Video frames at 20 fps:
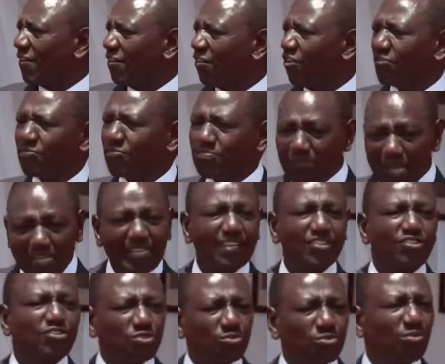of making
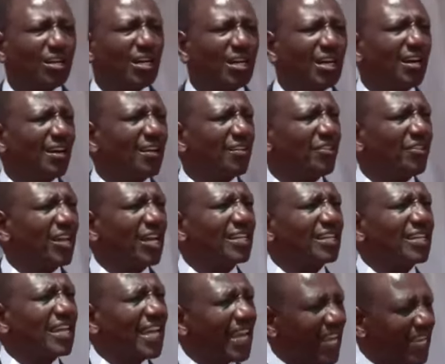sure
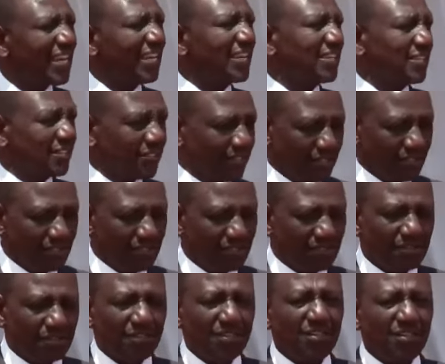that Kenyans
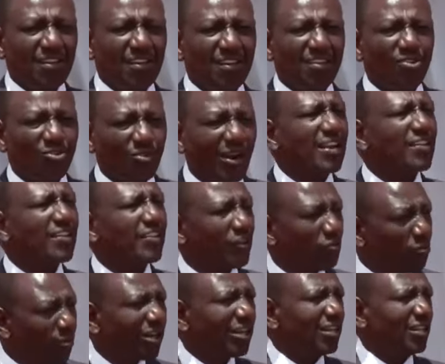run the
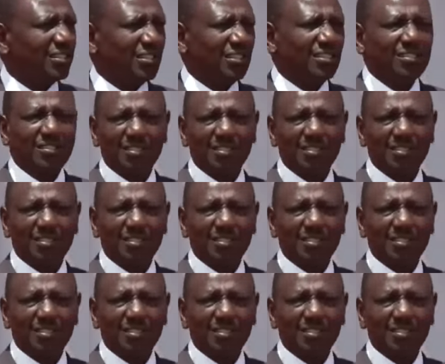world